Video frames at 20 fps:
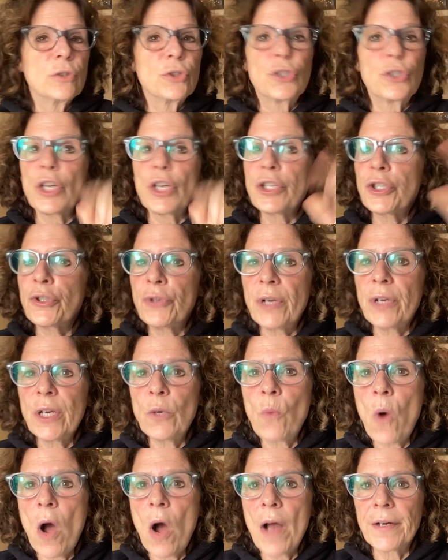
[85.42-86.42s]
Just
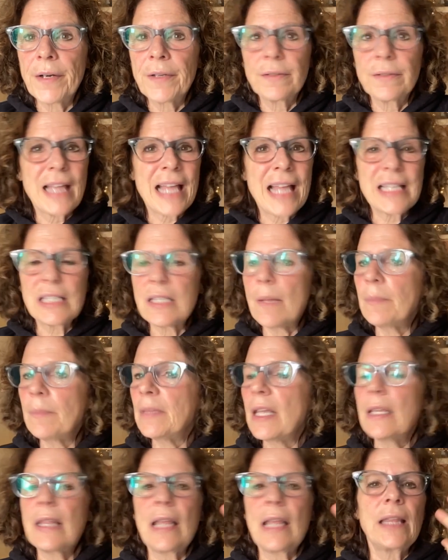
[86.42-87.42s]
drink water. That's
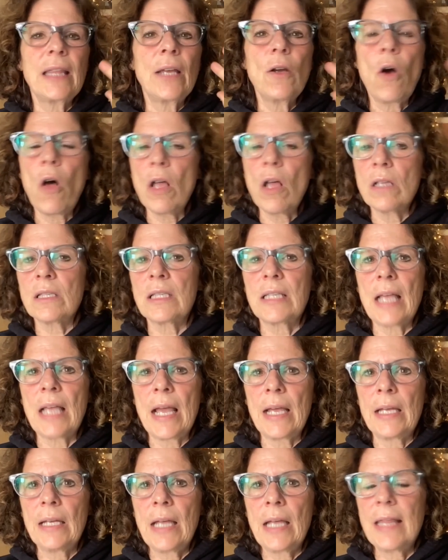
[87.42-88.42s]
something that they all
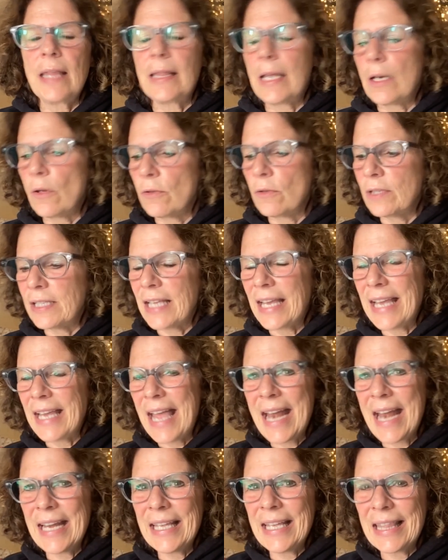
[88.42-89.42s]
say, and they don't say
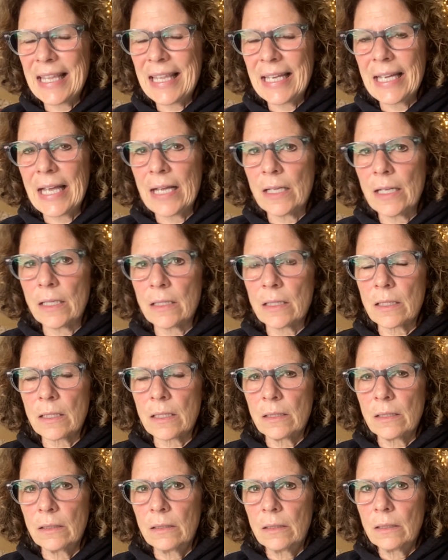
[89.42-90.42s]
anything
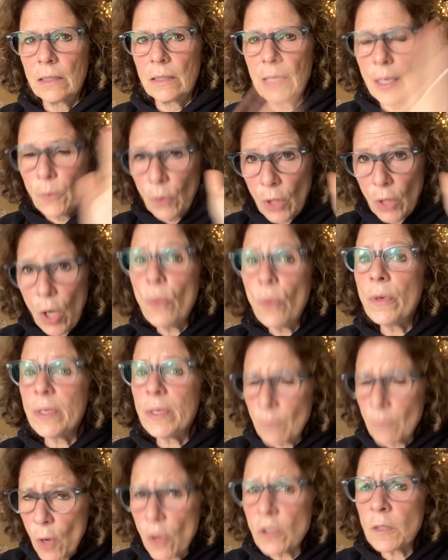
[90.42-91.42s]
else. They will
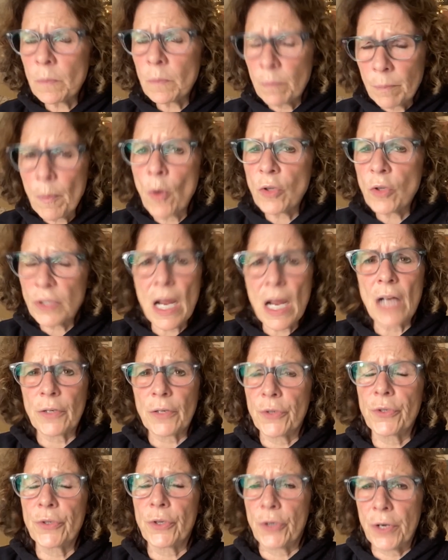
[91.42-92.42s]
always, most
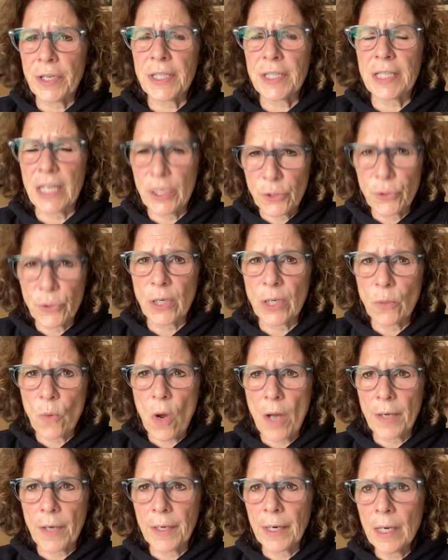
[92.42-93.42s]
doctors are going to say drink
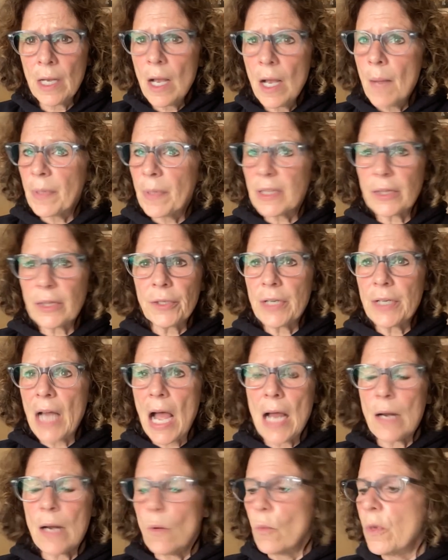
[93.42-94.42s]
water, but they're
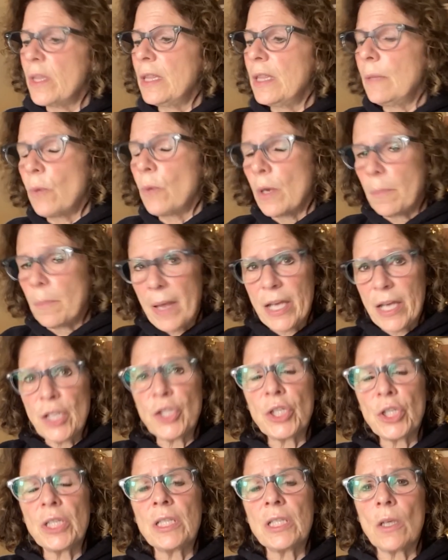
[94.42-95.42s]
not. When
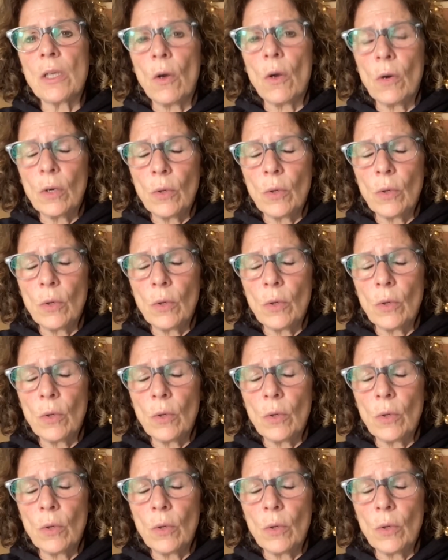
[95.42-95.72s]
patients